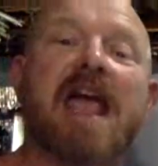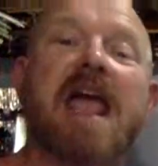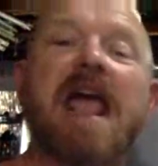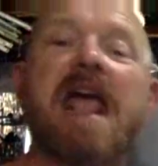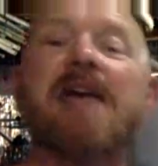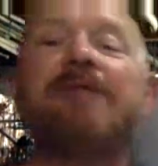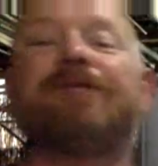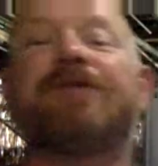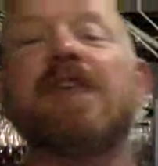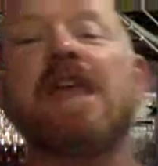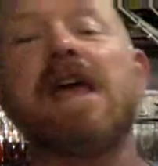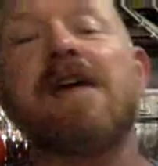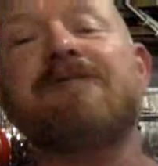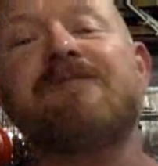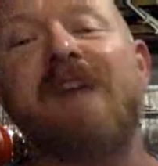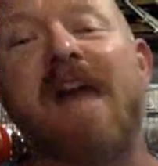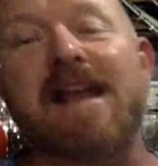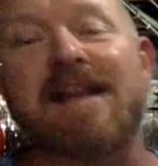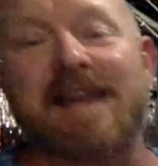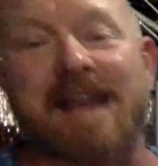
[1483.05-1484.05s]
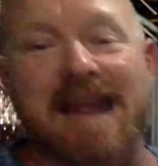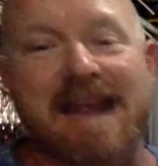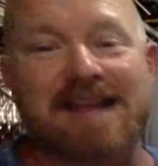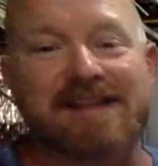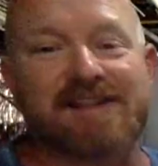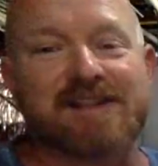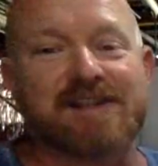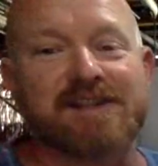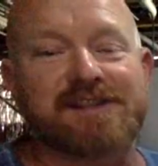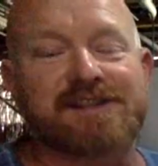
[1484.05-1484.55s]
If the event
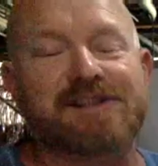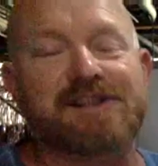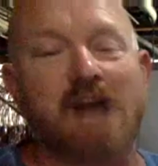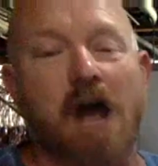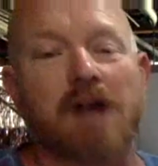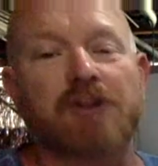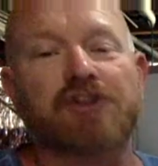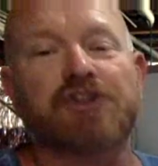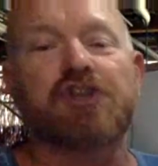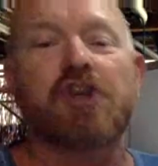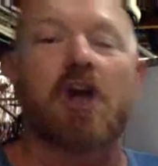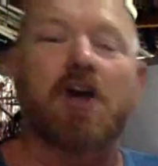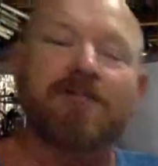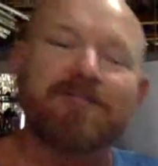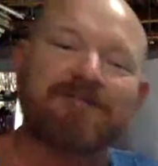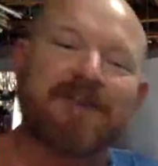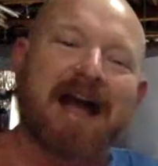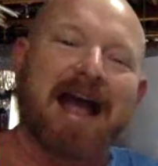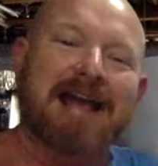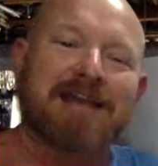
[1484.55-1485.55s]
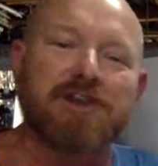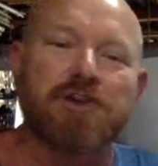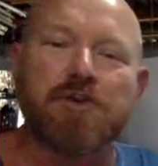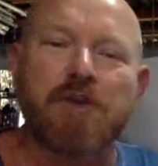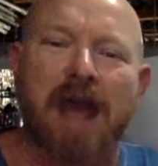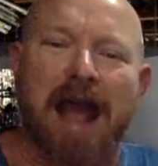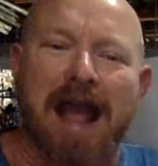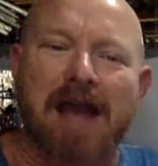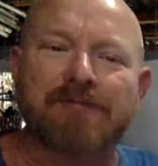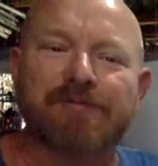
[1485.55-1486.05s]
isn't such that you
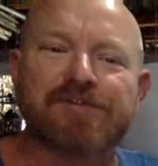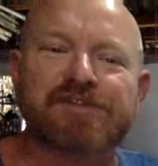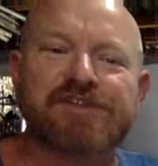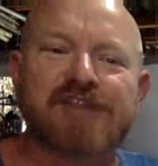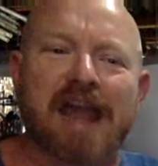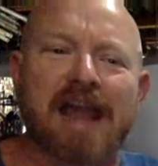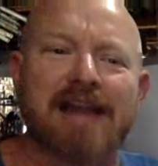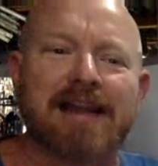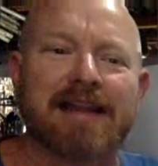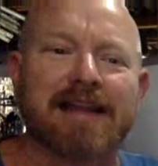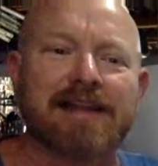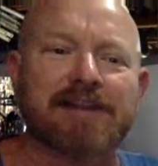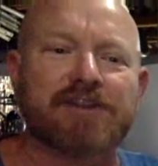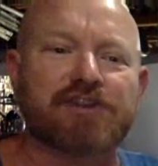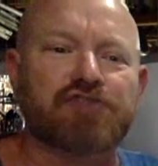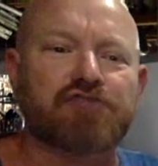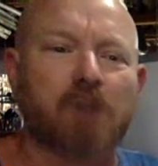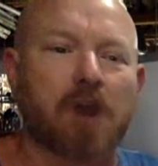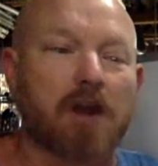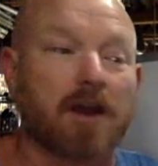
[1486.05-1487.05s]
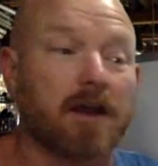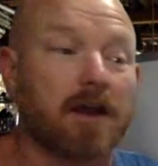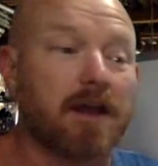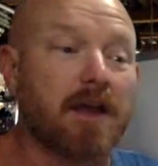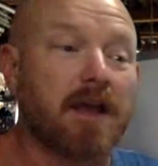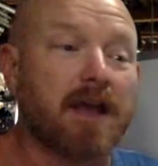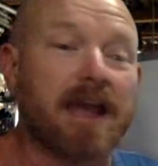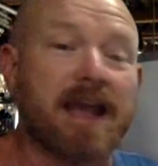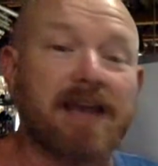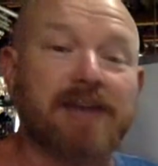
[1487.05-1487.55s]
have sailing
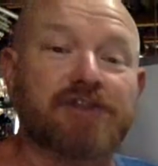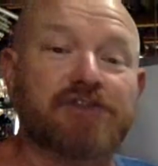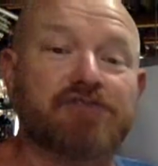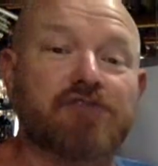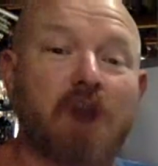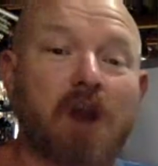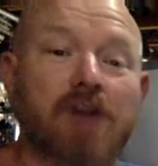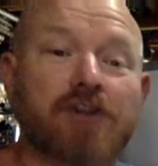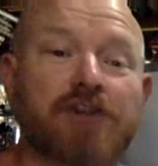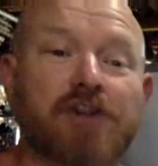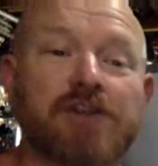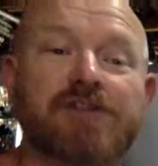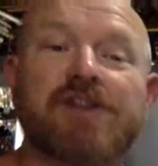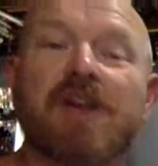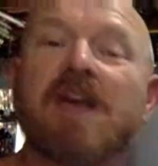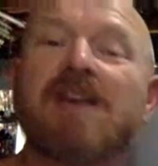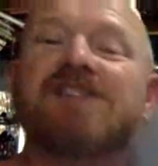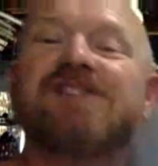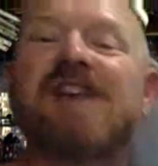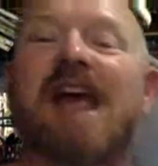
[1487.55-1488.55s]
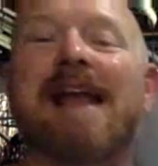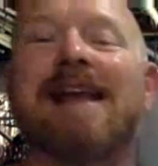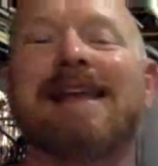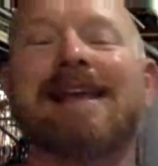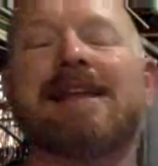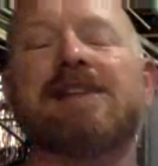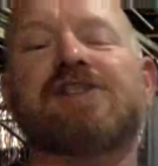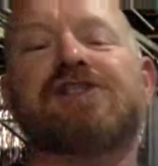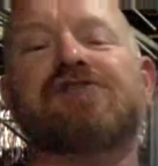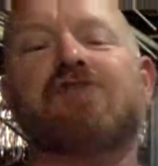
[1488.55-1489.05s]
instructions, sailing
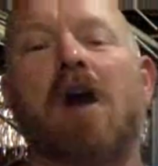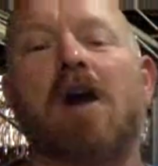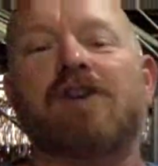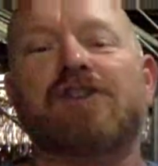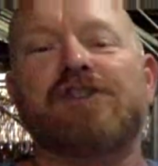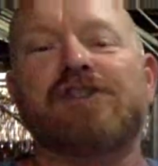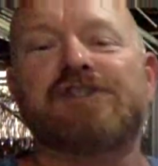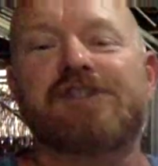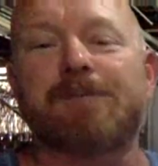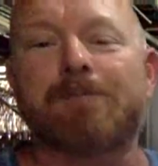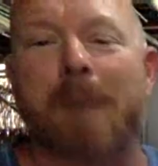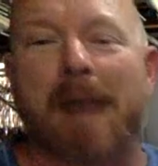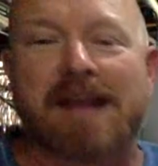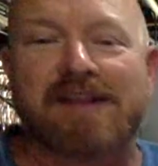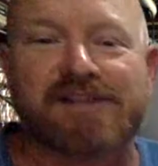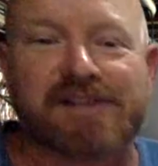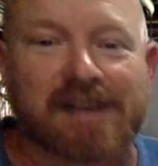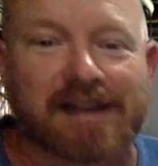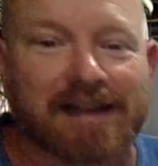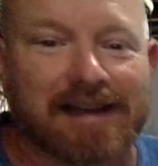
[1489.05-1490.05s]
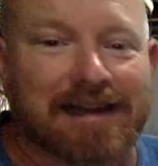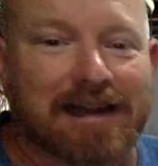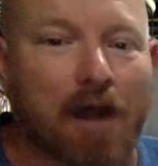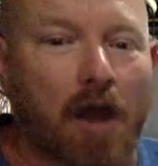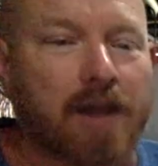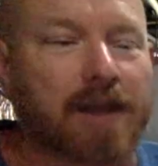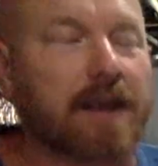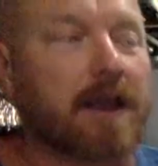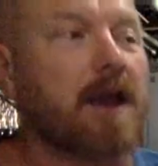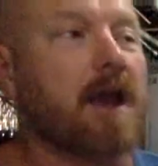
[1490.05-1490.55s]
instructions are basically
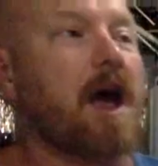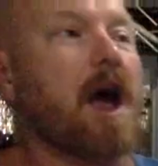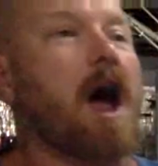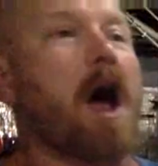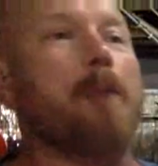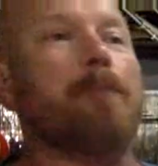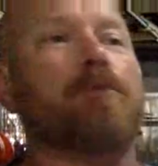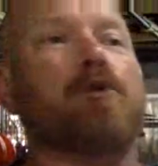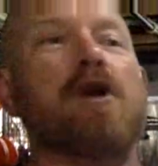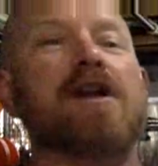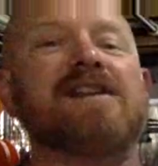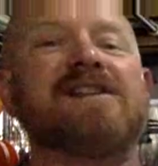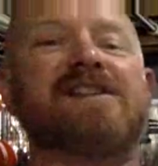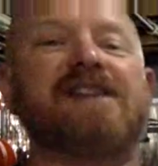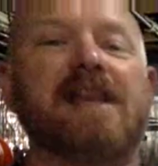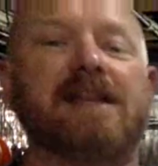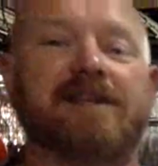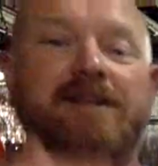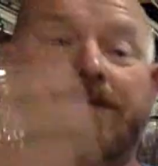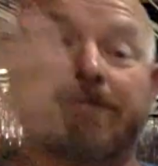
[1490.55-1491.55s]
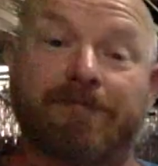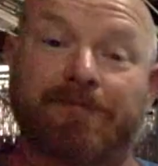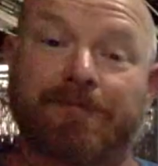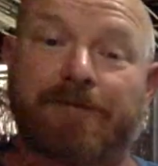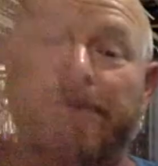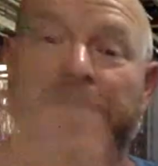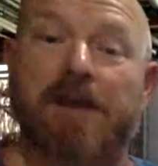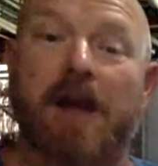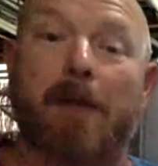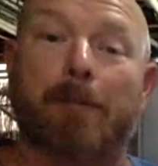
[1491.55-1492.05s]
like a printed
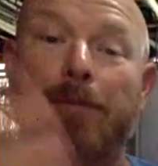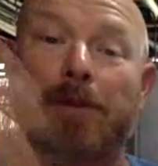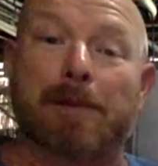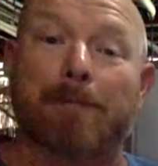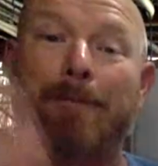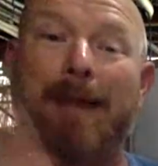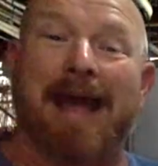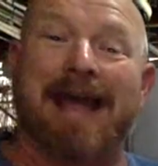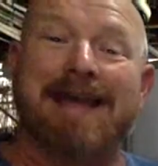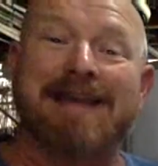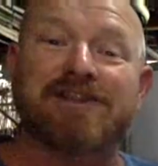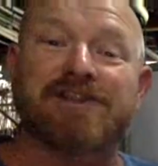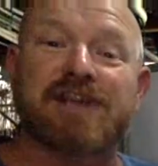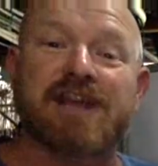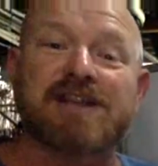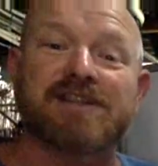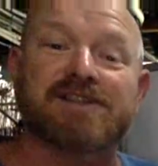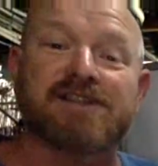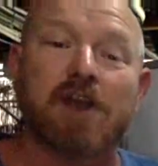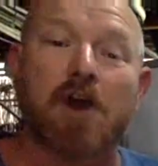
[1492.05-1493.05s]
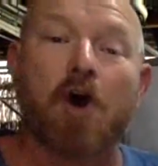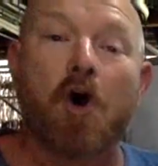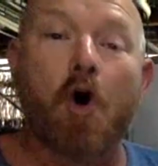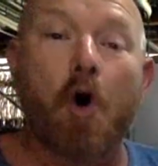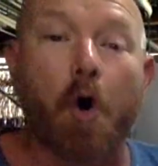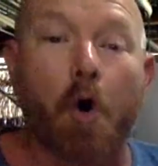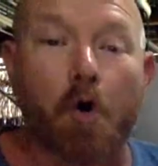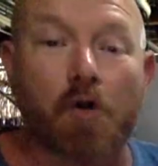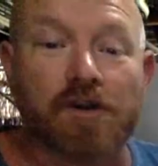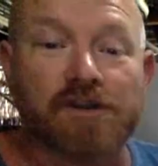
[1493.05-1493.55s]
couple of pages,
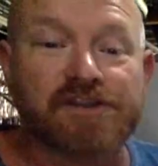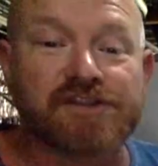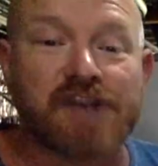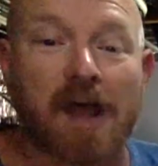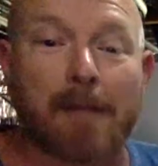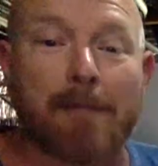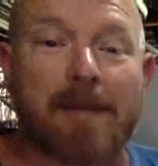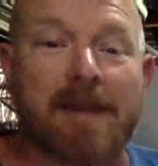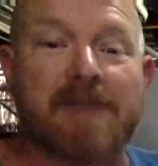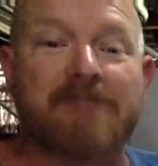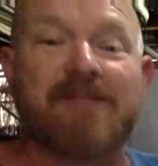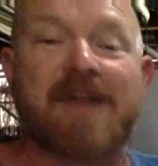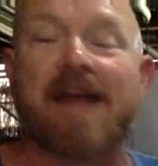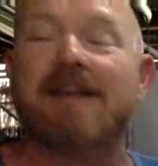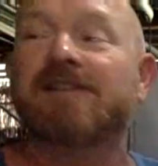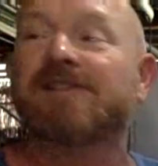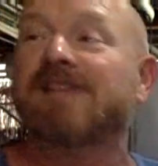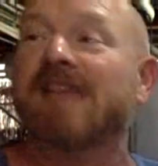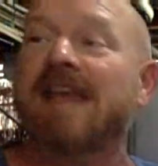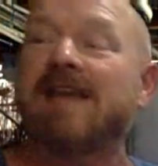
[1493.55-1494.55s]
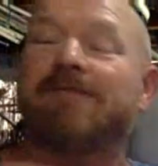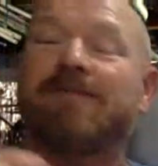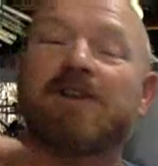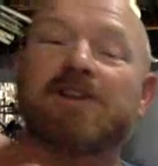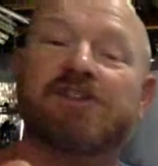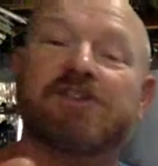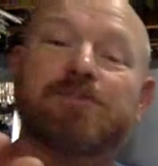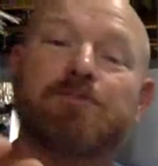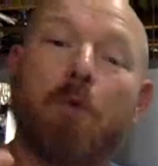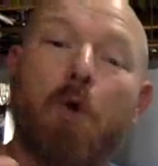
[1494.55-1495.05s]
or at some events, even a
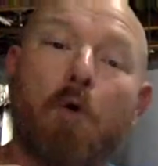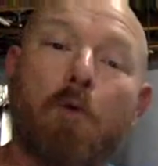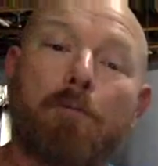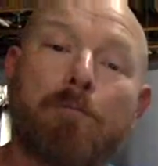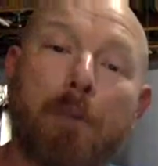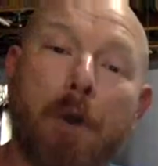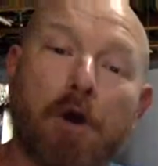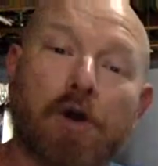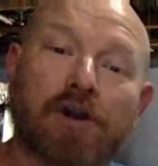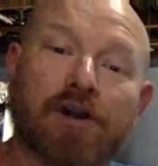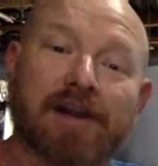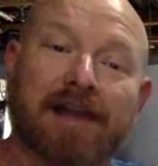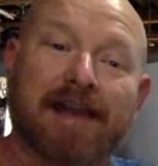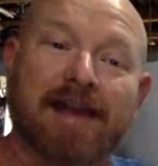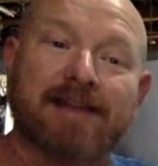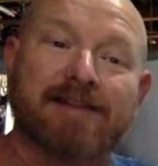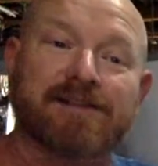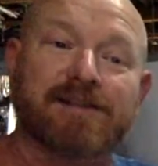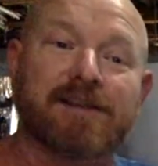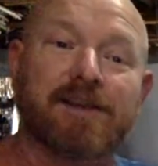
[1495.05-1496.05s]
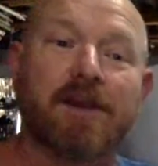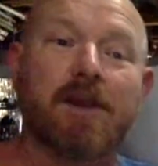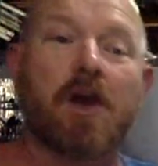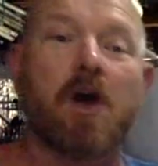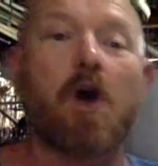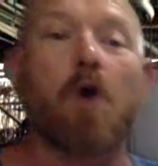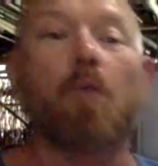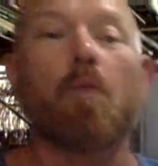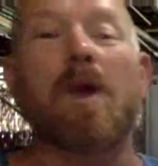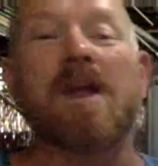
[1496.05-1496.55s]
small booklet,
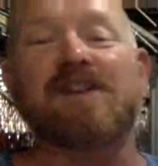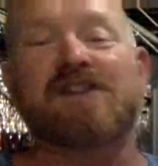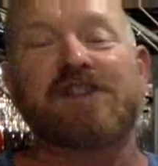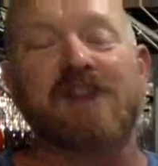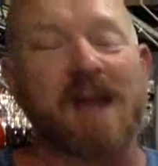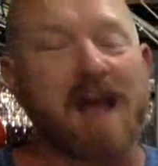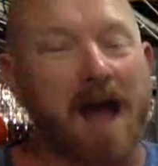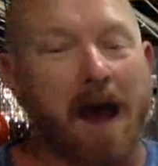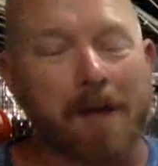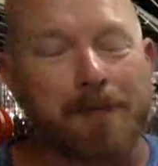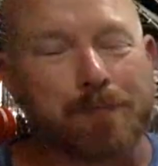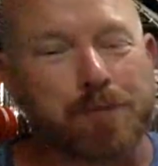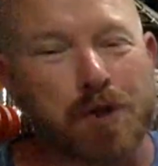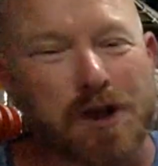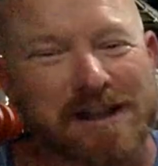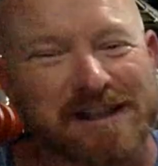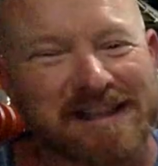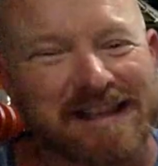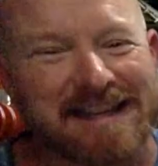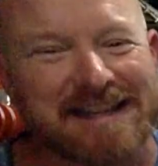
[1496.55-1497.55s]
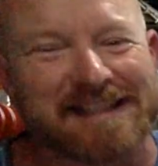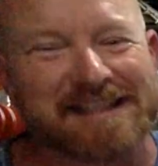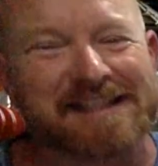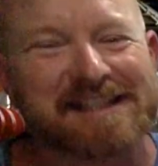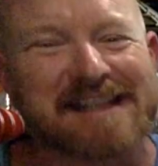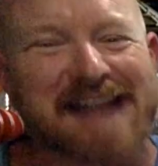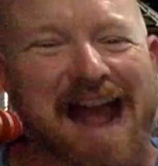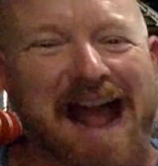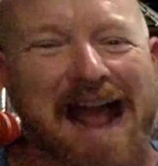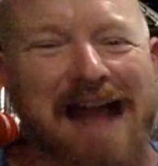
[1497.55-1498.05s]
which a pretty
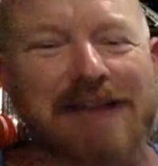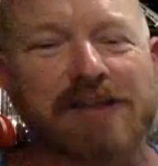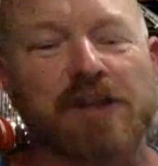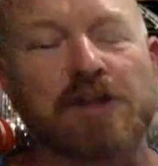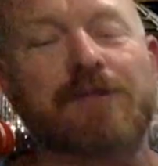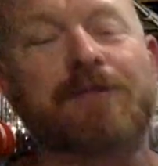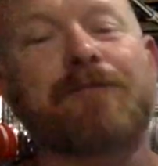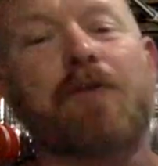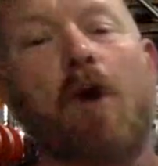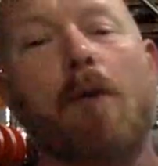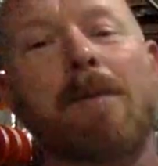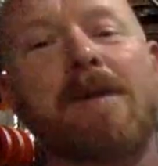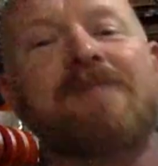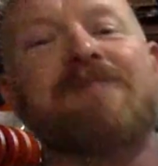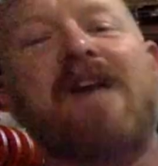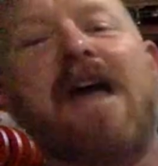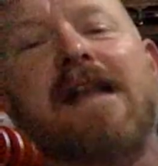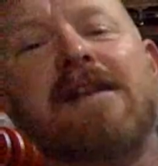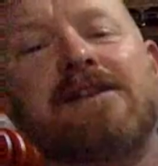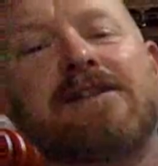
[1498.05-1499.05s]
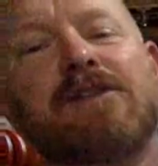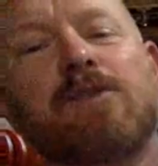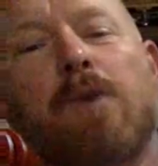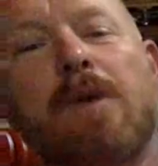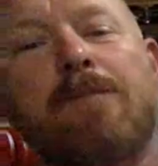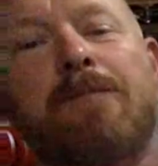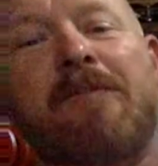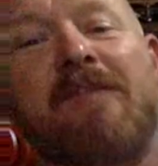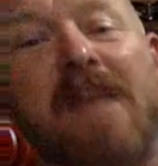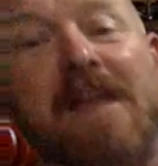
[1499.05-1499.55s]
standard from event
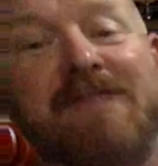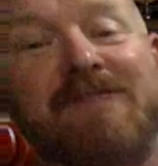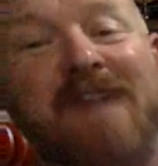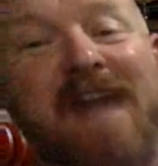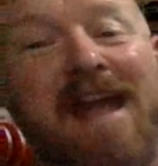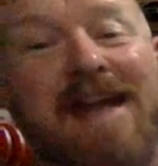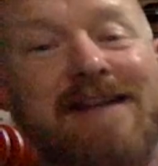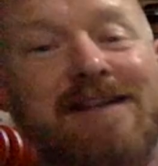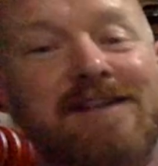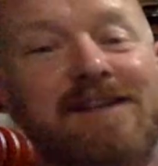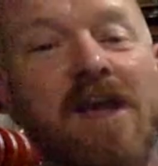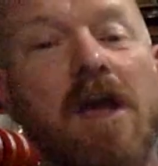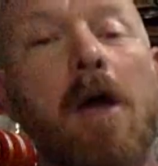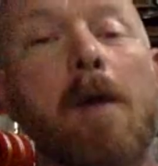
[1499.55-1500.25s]
to event.